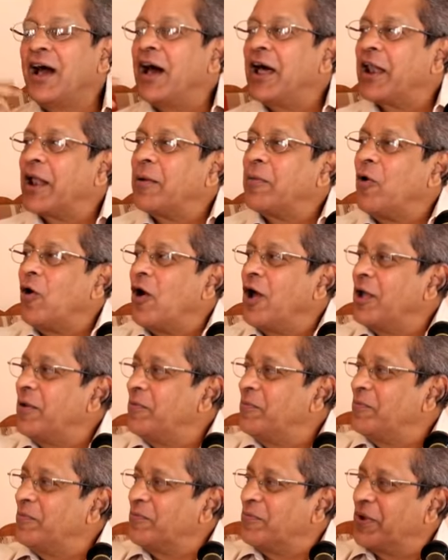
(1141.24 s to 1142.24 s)
Arre
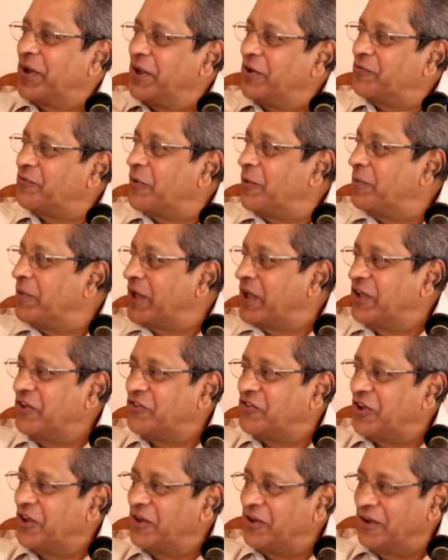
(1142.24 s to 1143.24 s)
boy, bring from the
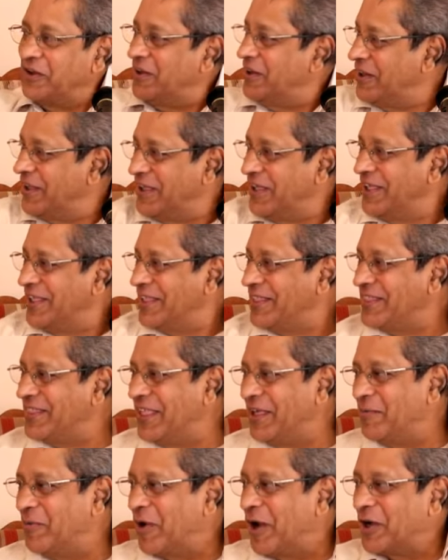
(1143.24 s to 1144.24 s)
kitchen.
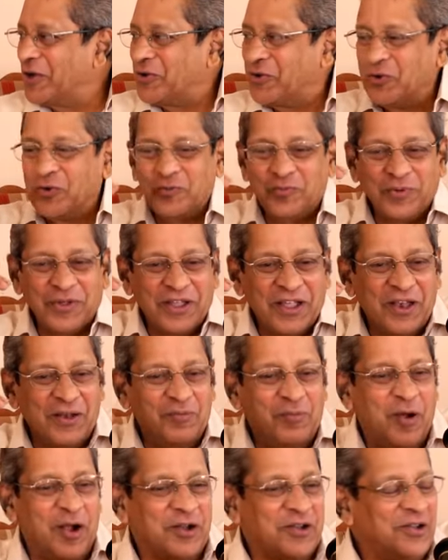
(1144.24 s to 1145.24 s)
They brought 2
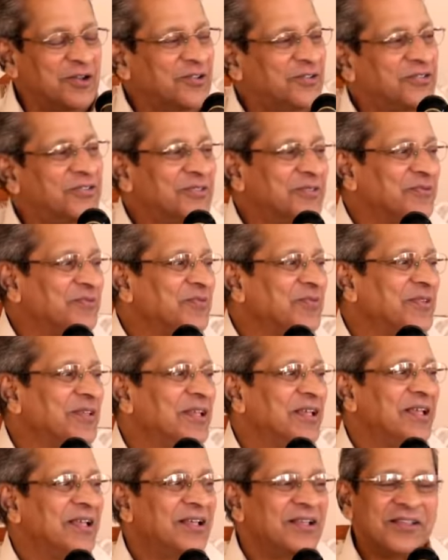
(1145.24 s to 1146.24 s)
pickle bottles.
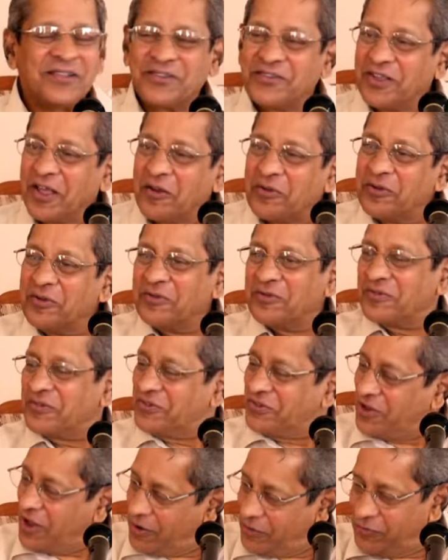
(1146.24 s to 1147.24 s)
Sir,
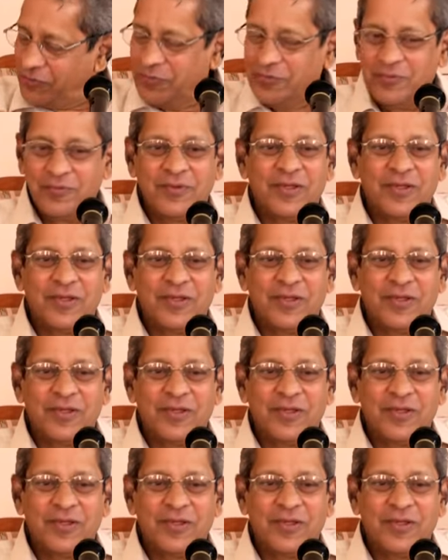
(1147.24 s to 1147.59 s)
sir.